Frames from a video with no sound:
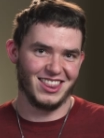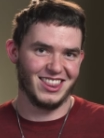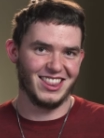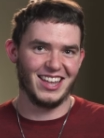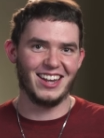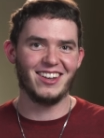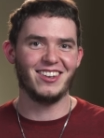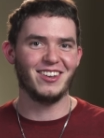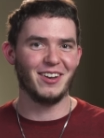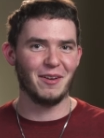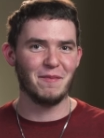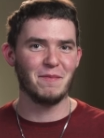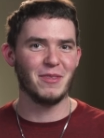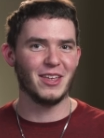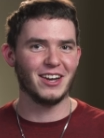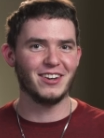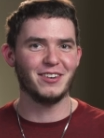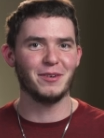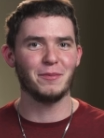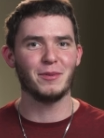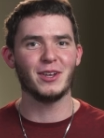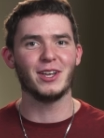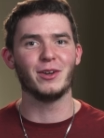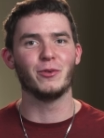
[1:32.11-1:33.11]
that's something they
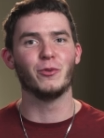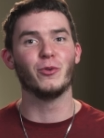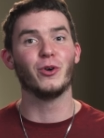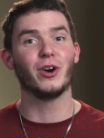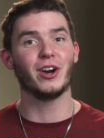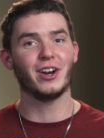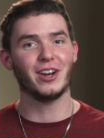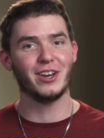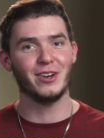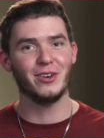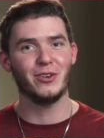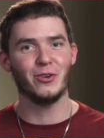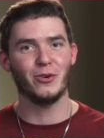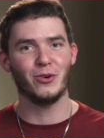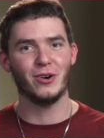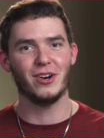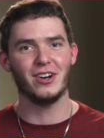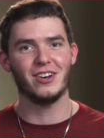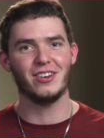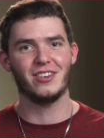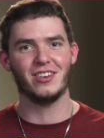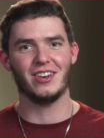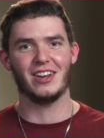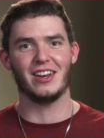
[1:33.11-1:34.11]
should be working
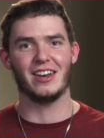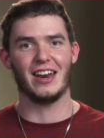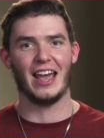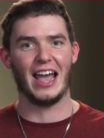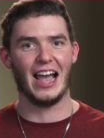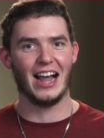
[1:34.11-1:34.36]
towards and